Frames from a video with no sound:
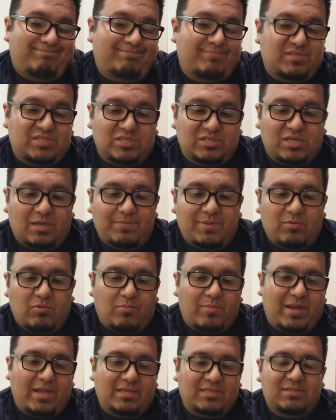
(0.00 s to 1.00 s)
So some people
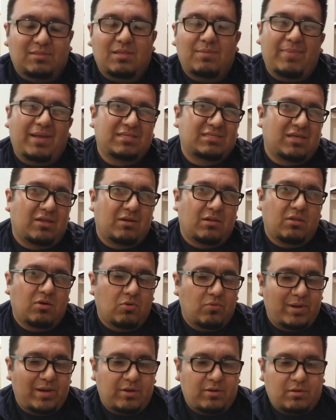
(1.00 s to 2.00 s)
it might sound a little
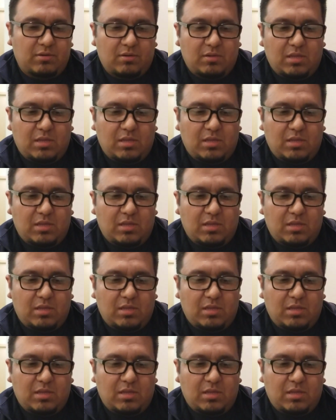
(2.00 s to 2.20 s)
weird